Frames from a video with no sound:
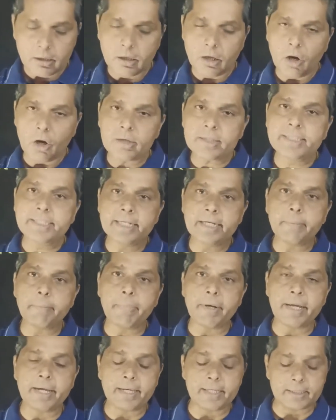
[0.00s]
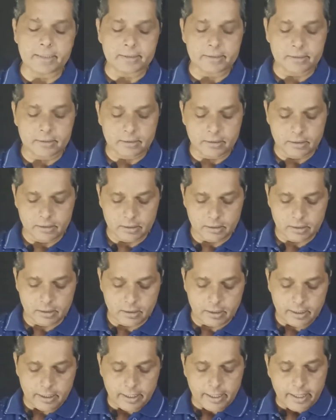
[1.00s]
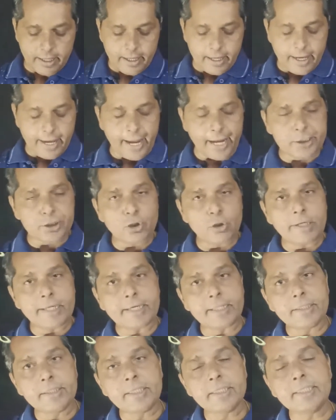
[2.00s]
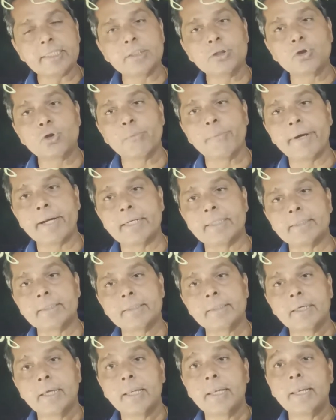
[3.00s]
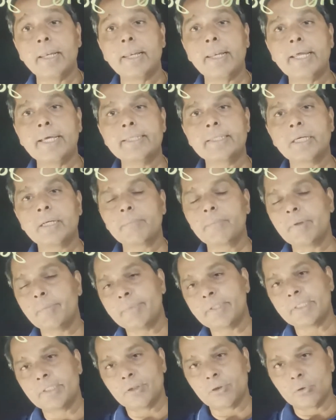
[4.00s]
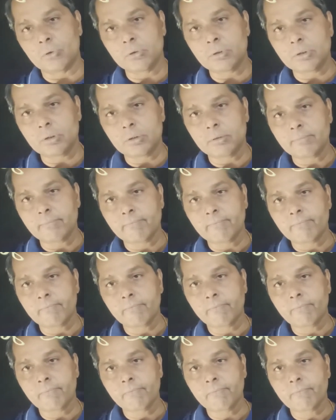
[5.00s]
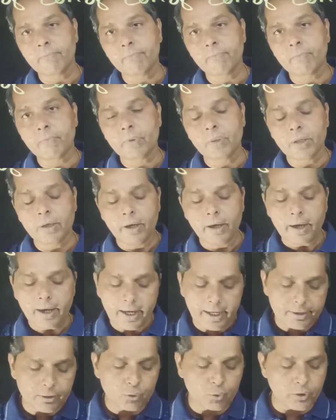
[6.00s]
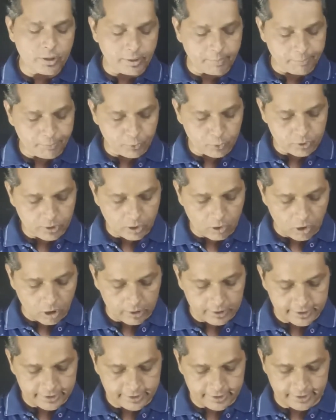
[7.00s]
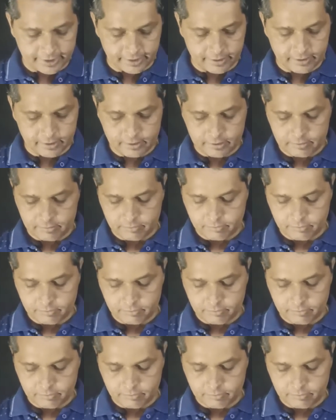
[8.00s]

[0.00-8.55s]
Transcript: or CD players. Actually, in these instruments, laser beam is used, and to improve the quality